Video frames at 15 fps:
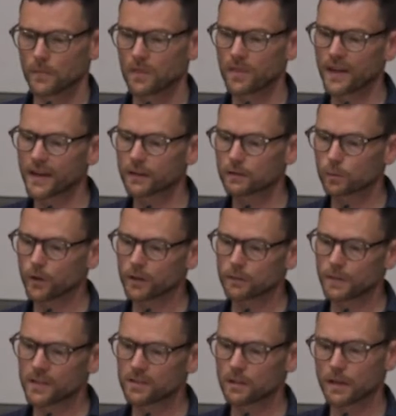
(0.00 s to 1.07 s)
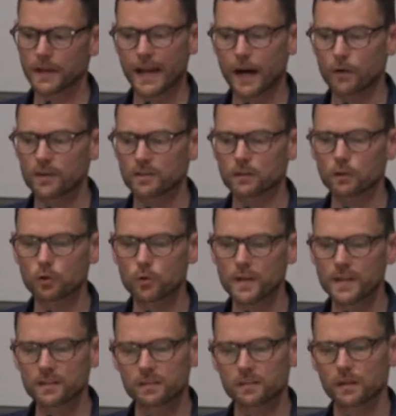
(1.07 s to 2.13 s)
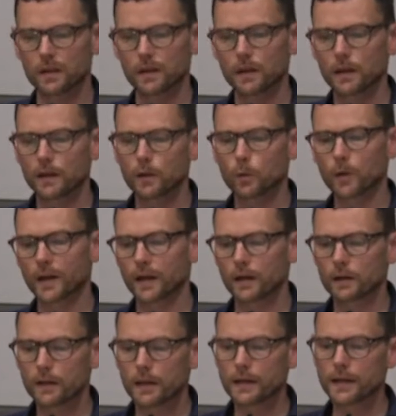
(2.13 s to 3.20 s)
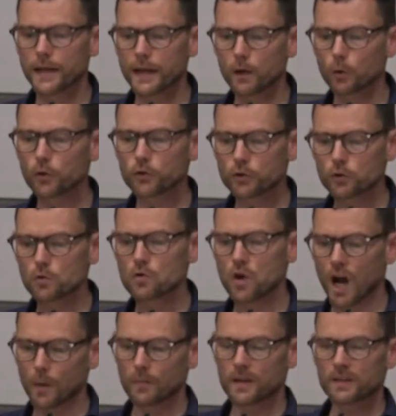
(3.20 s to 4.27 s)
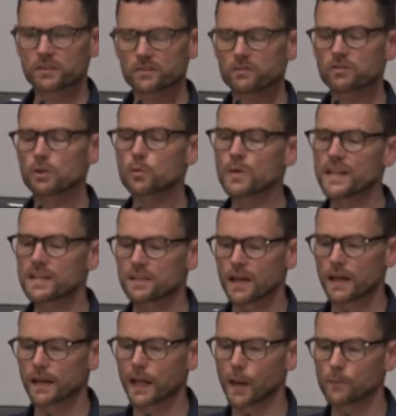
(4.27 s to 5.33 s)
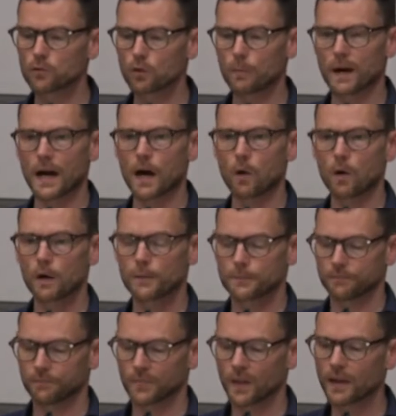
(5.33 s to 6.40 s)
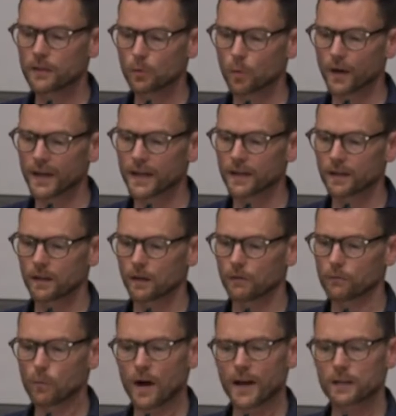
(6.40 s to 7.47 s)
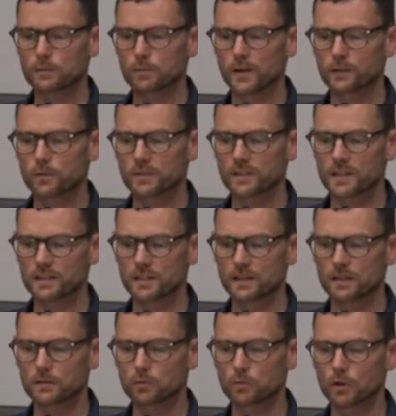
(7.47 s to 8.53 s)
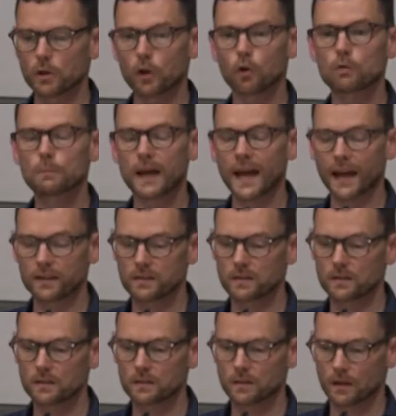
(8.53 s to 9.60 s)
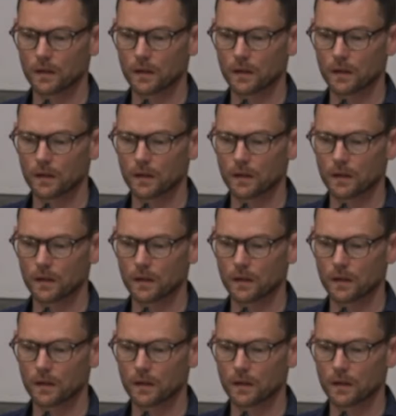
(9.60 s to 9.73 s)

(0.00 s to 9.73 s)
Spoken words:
Things were especially garish in Greece, where neo-Euro-communist Syriza came to power in the wake of widespread resistance to the loan packages.